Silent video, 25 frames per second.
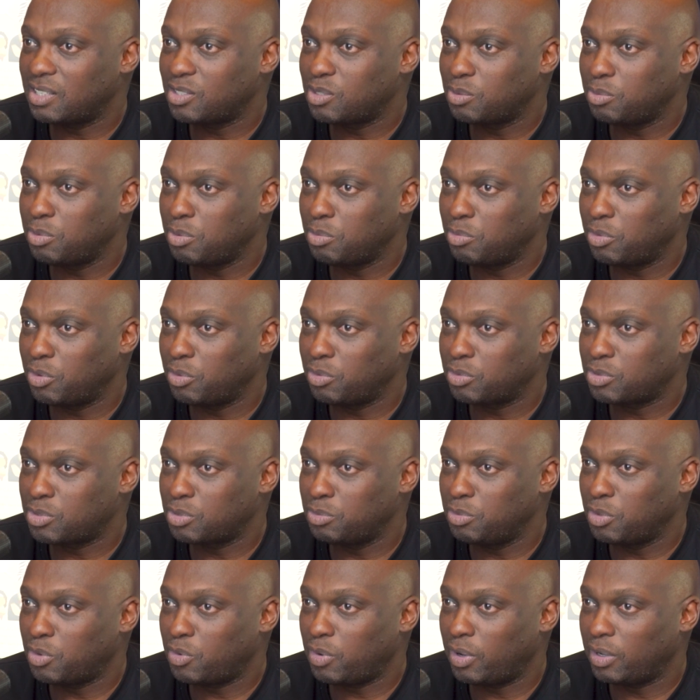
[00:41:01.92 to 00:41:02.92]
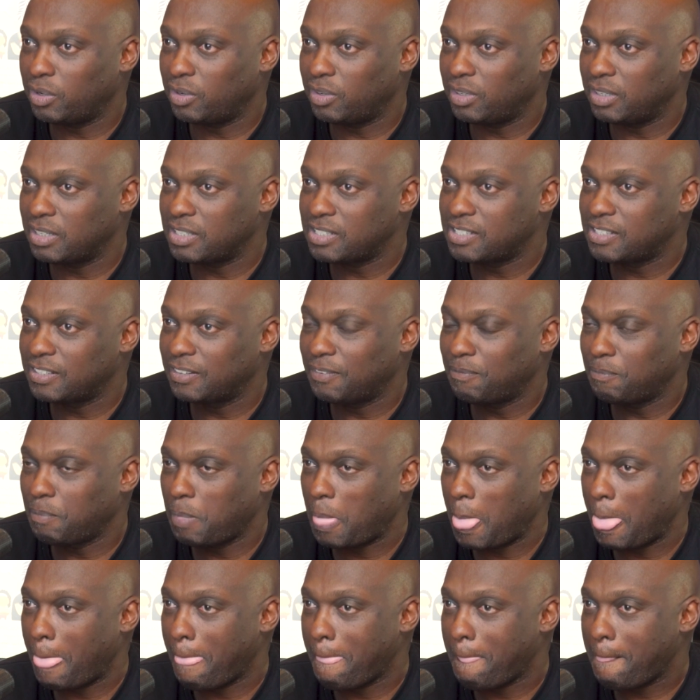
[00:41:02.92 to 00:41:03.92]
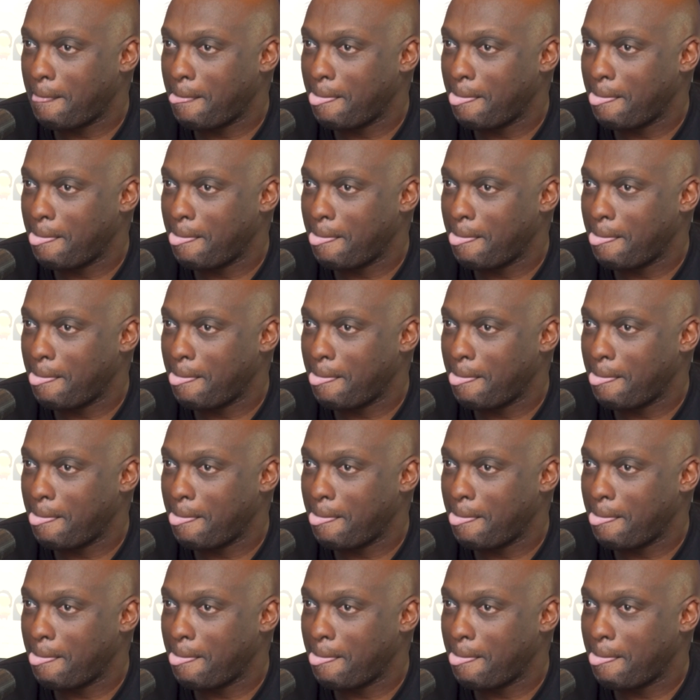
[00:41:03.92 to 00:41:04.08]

But you're a DJ.